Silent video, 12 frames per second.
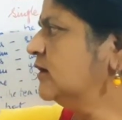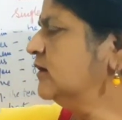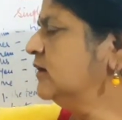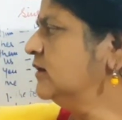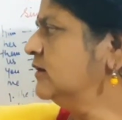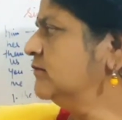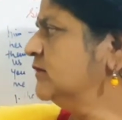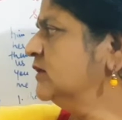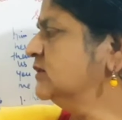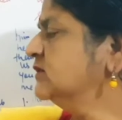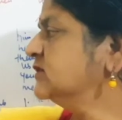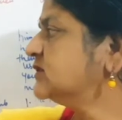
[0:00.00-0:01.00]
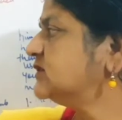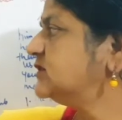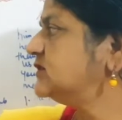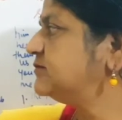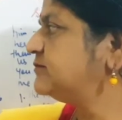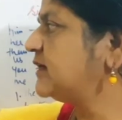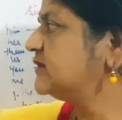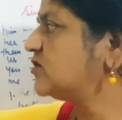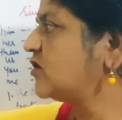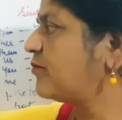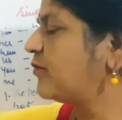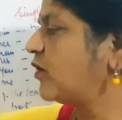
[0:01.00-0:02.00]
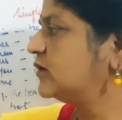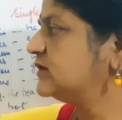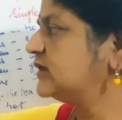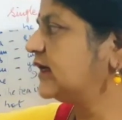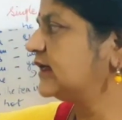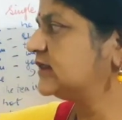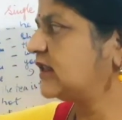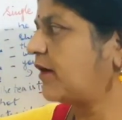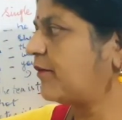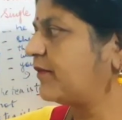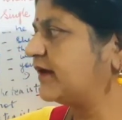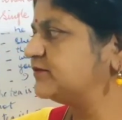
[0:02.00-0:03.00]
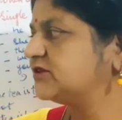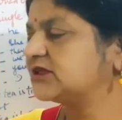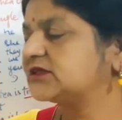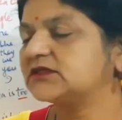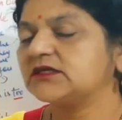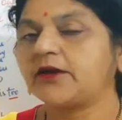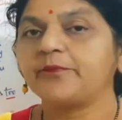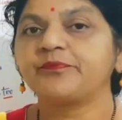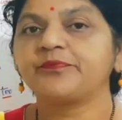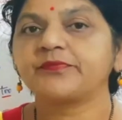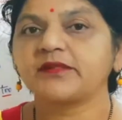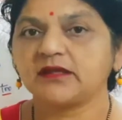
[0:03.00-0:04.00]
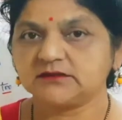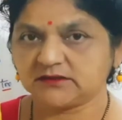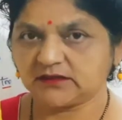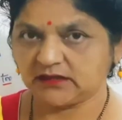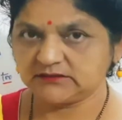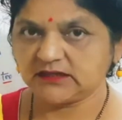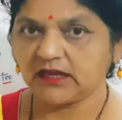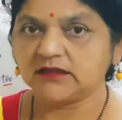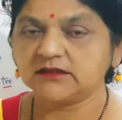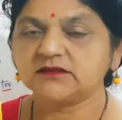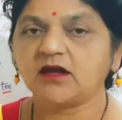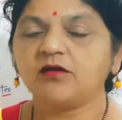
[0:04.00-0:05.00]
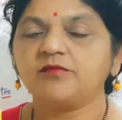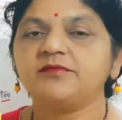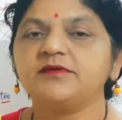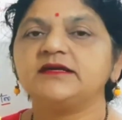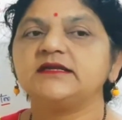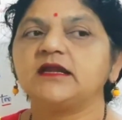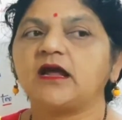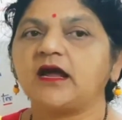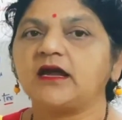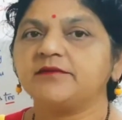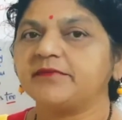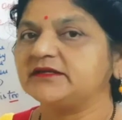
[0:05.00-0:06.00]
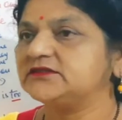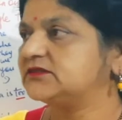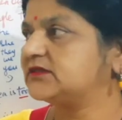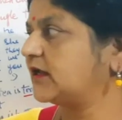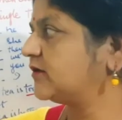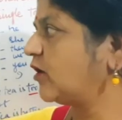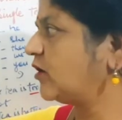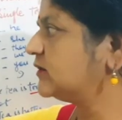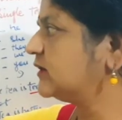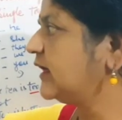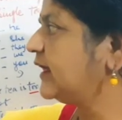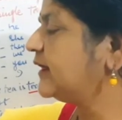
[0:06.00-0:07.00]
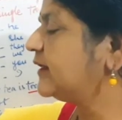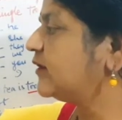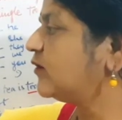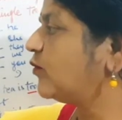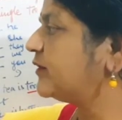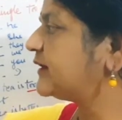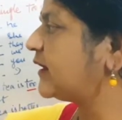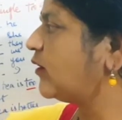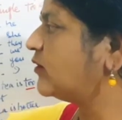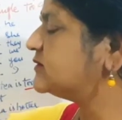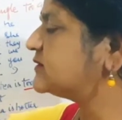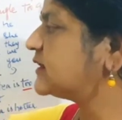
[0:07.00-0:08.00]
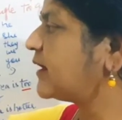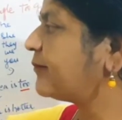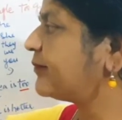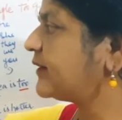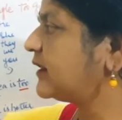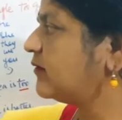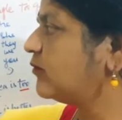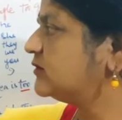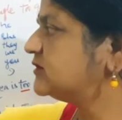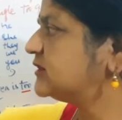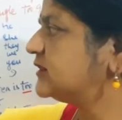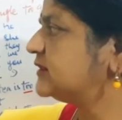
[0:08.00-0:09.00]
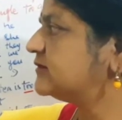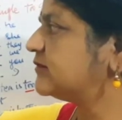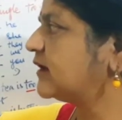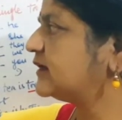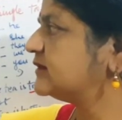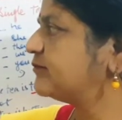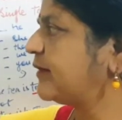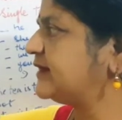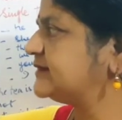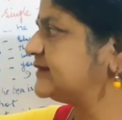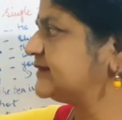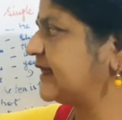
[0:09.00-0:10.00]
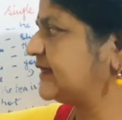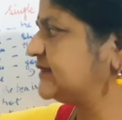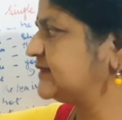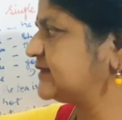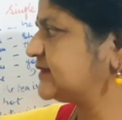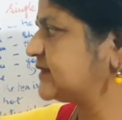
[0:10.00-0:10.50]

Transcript: It depends upon the subject, so that he and cannot. Why? Because the question is in the present tense.